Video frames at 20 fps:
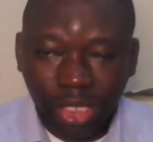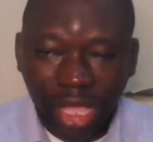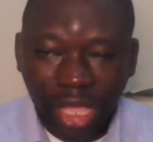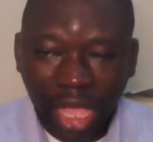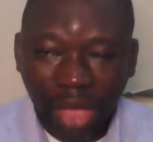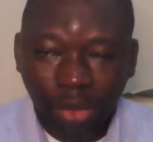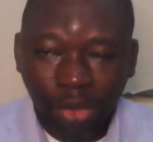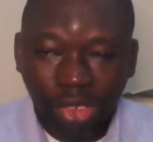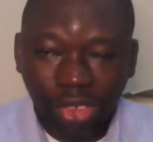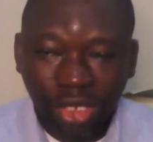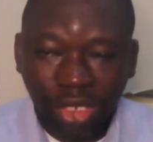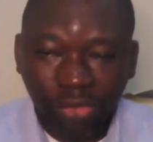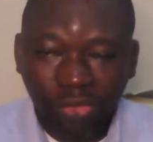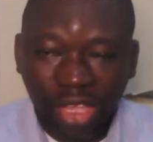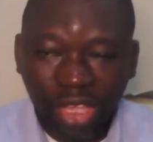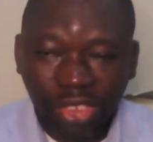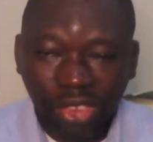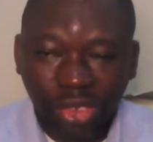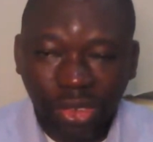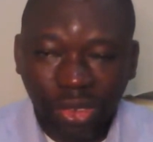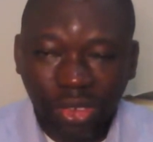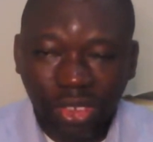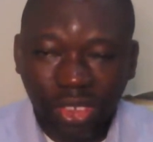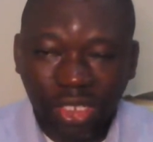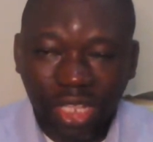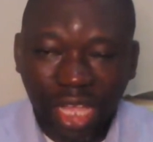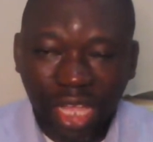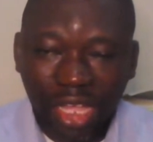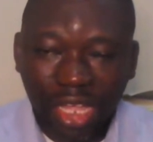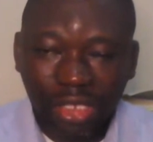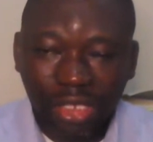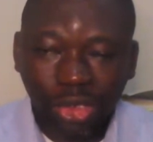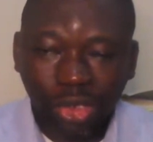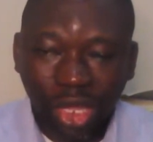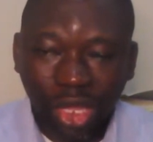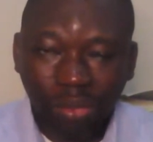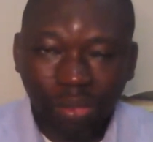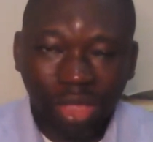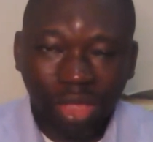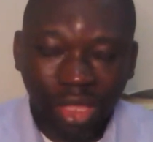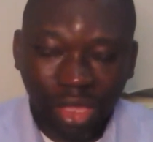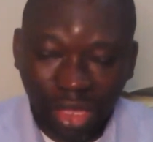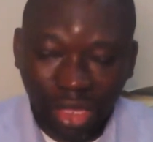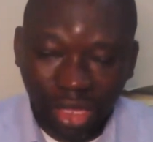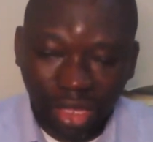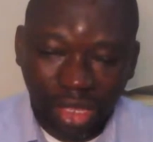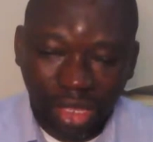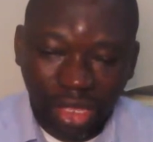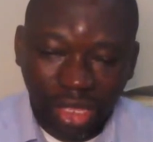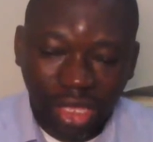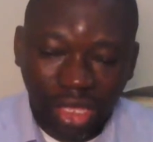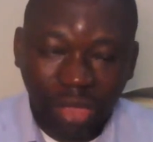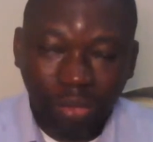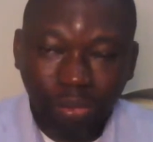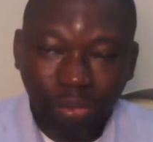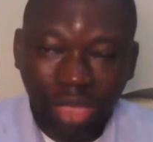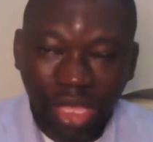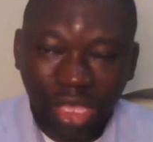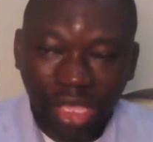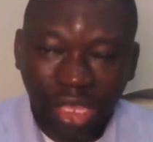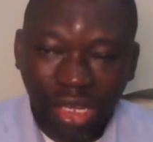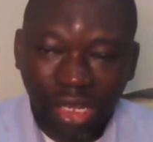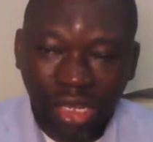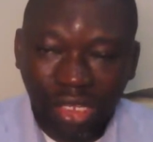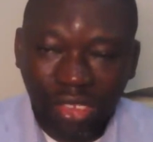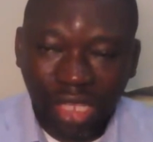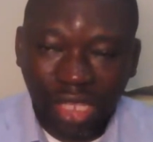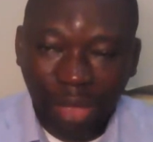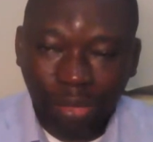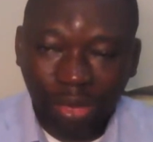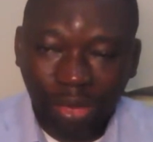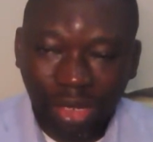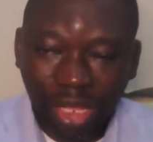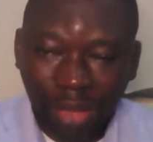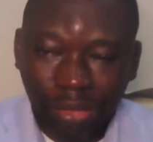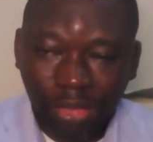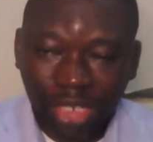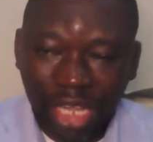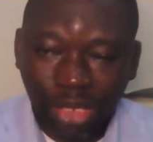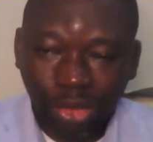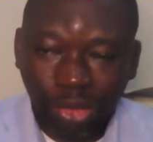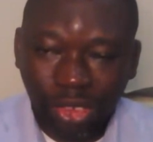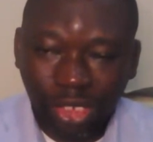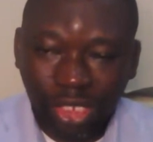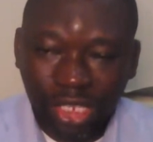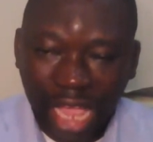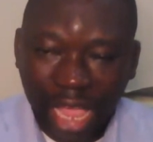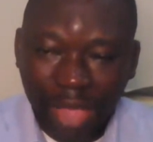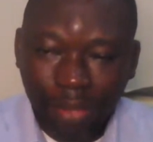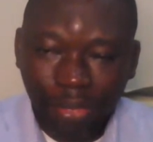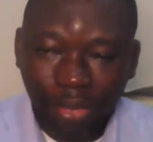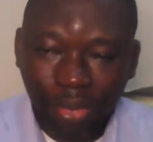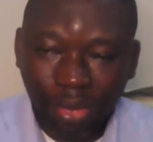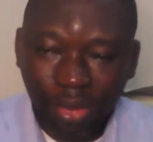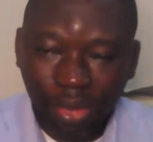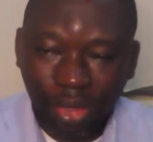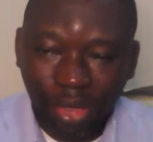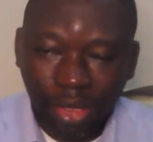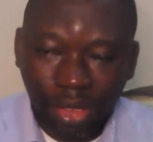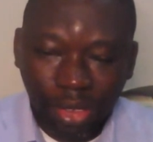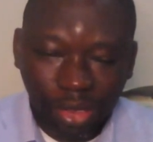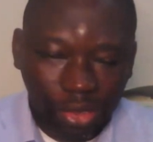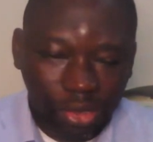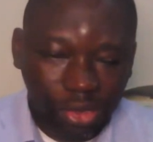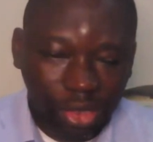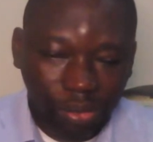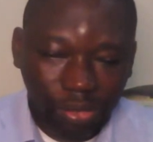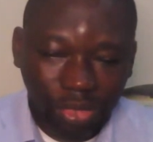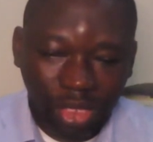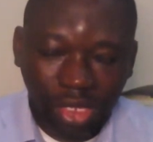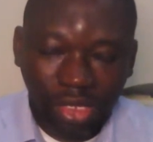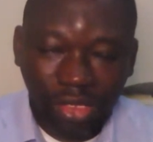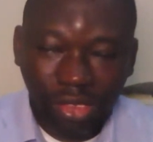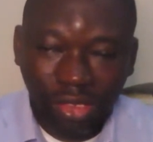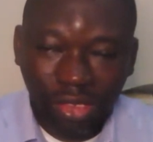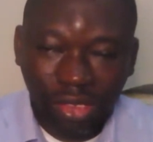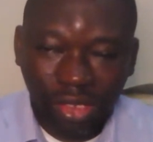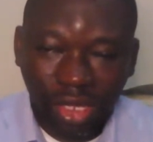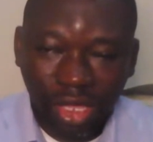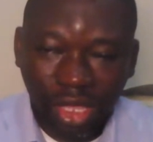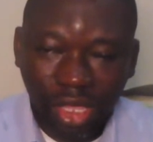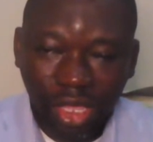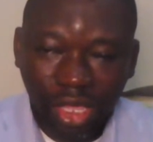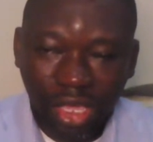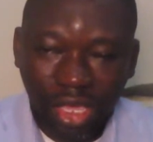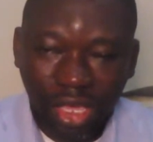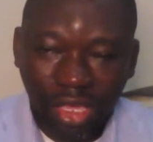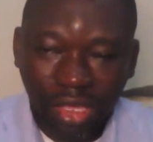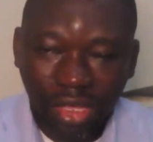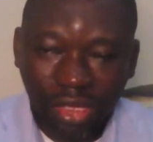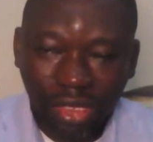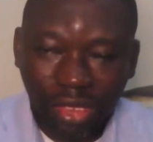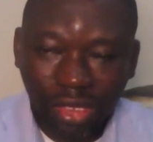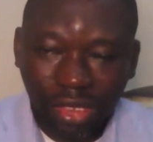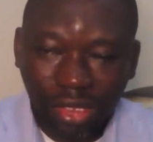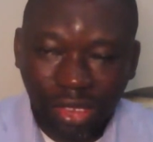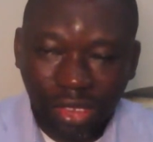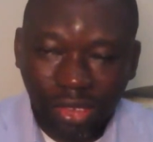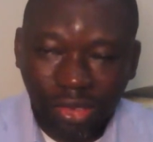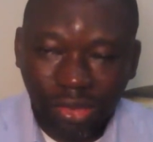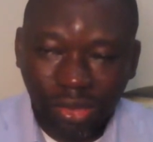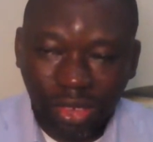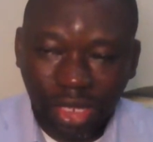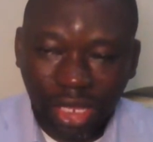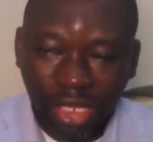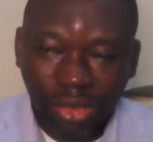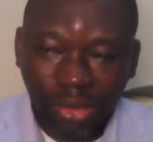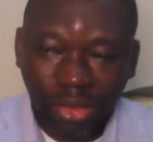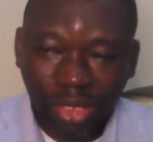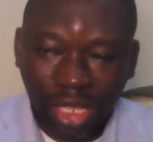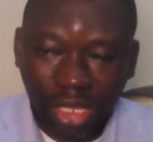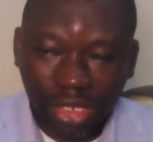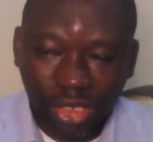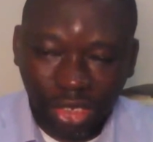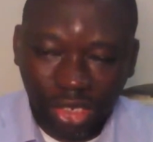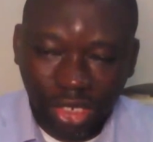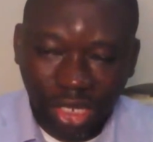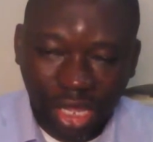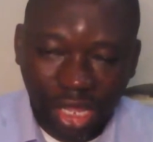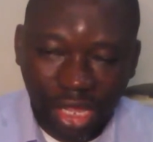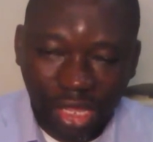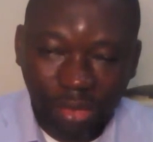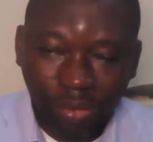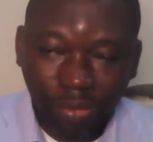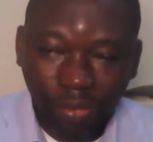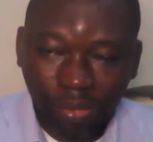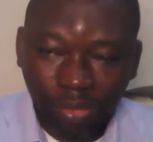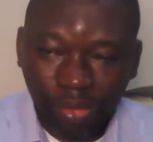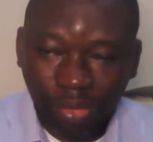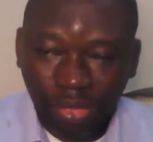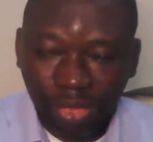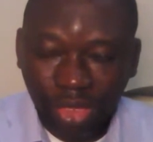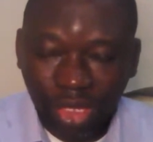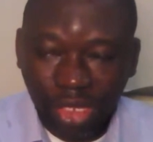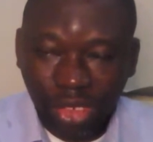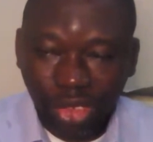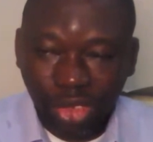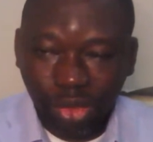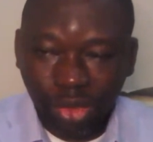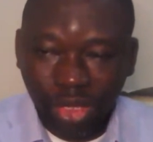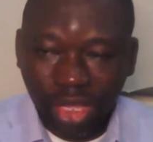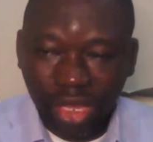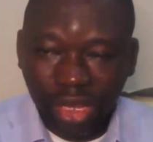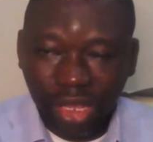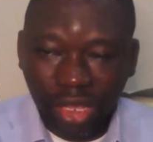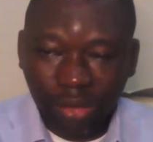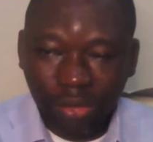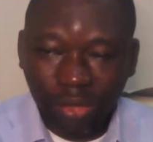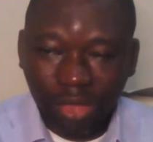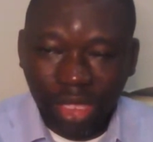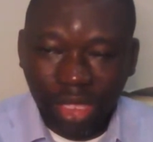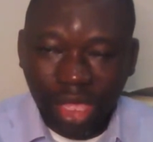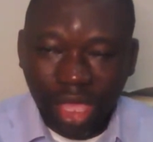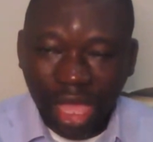I want investors that can join me in making this happen. I'm trying to type some things in here so that we can share it together.